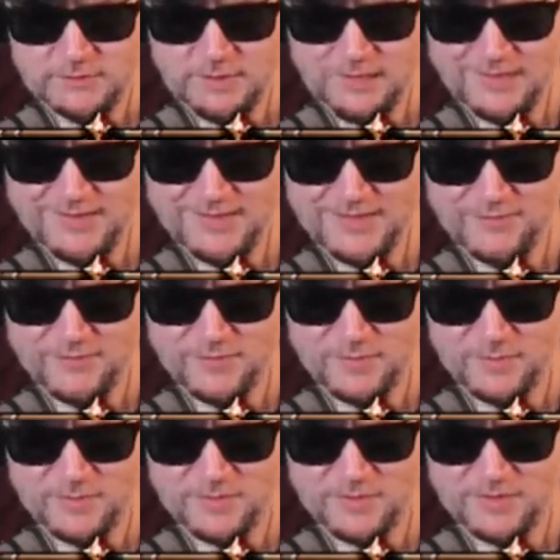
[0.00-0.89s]
I think even the
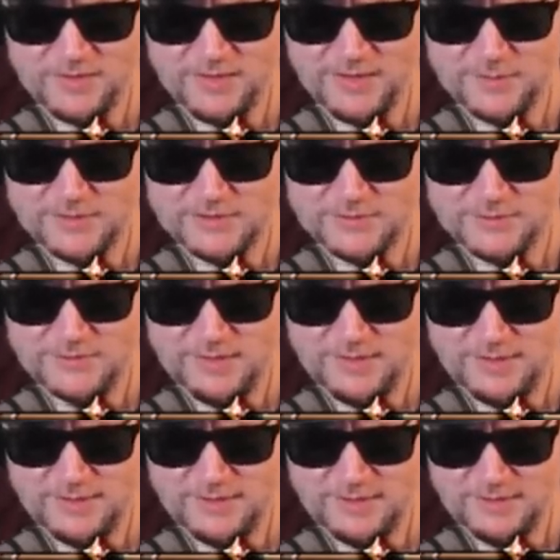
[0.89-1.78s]
people that like him enjoy
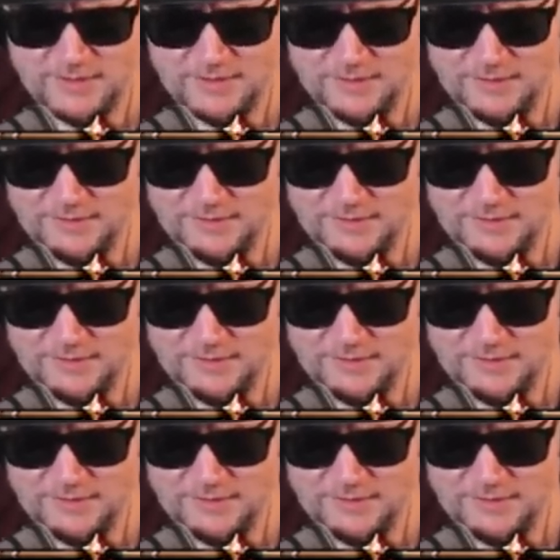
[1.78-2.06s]
that. Yeah.